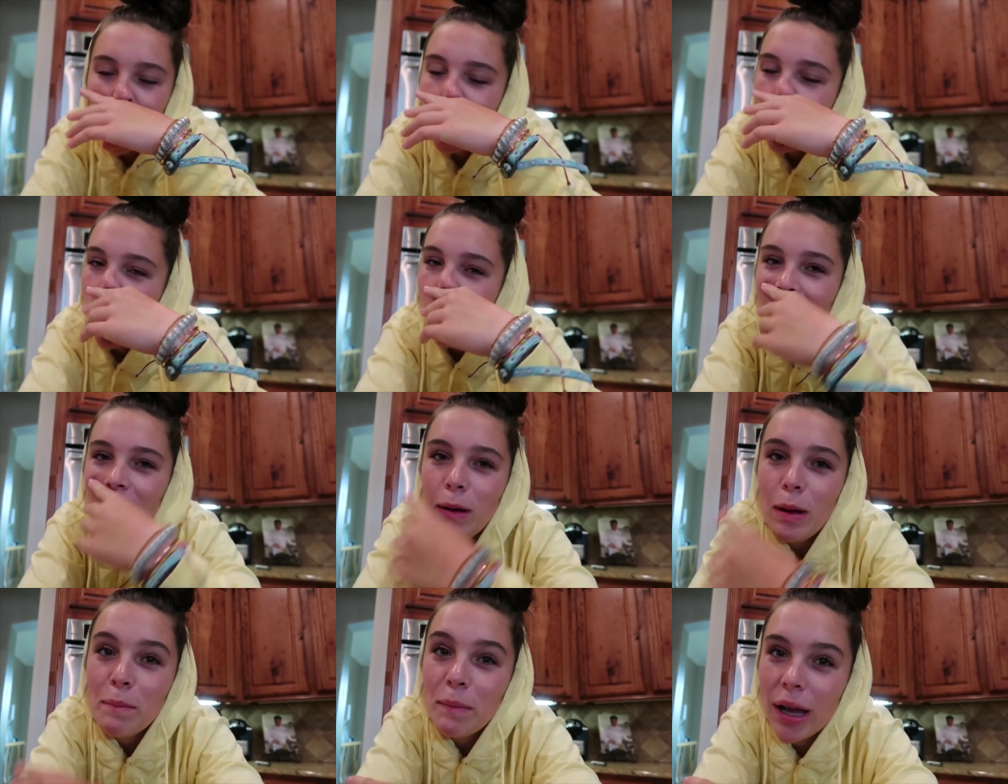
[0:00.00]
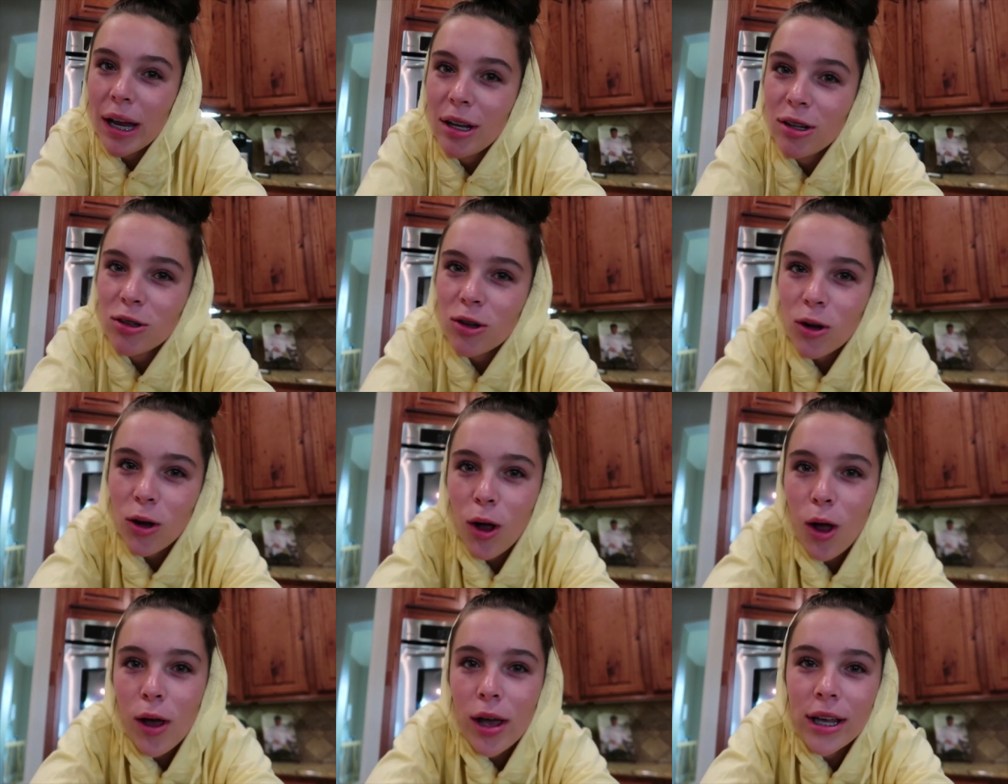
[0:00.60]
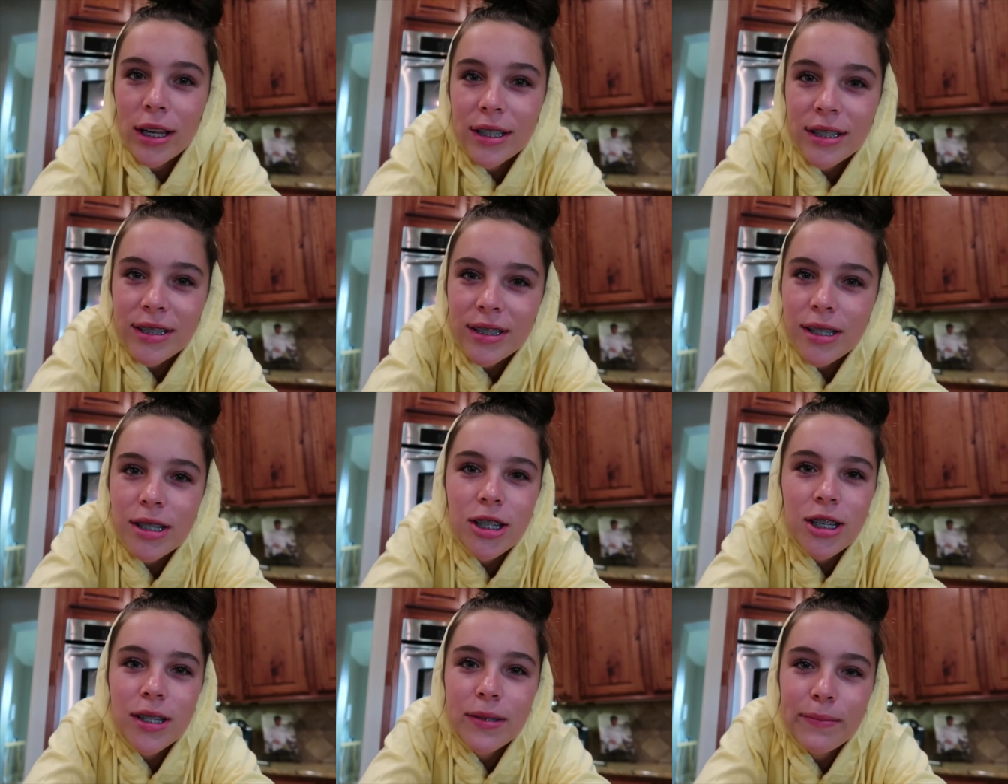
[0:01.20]
I think my main goal is to
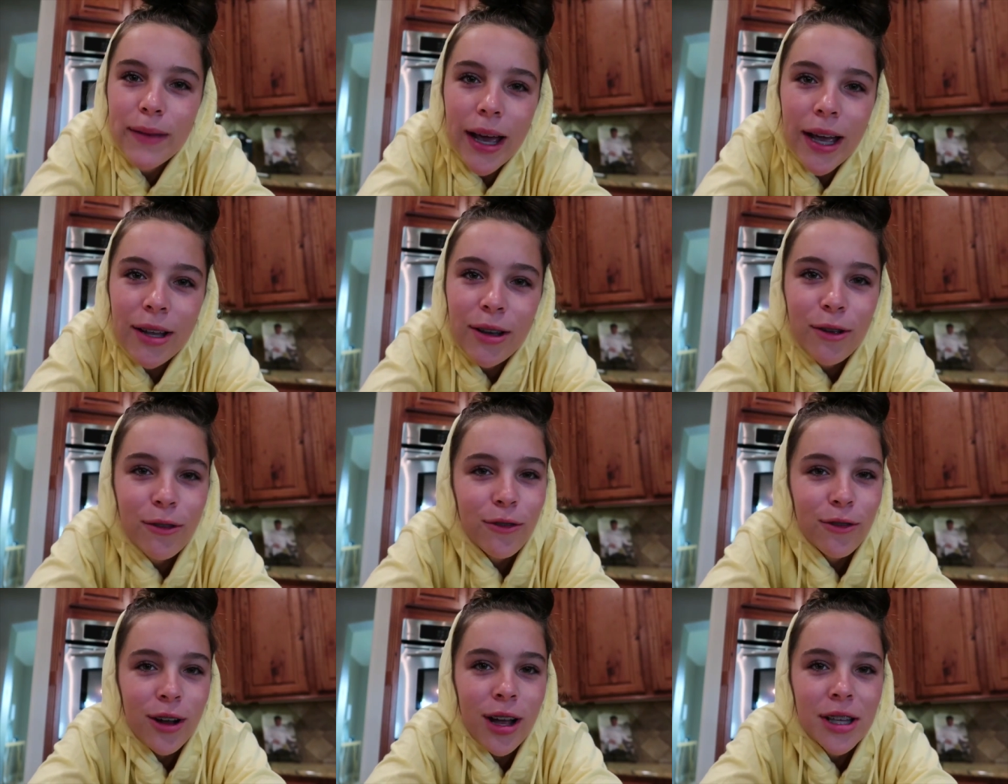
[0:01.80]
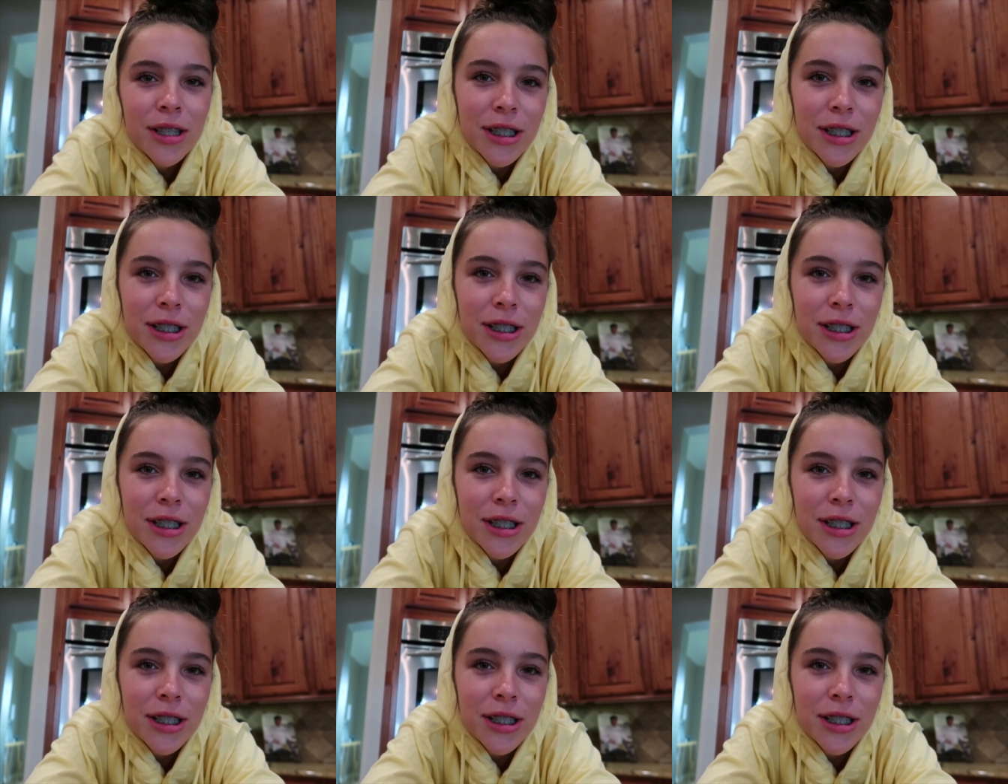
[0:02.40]
just make new friends,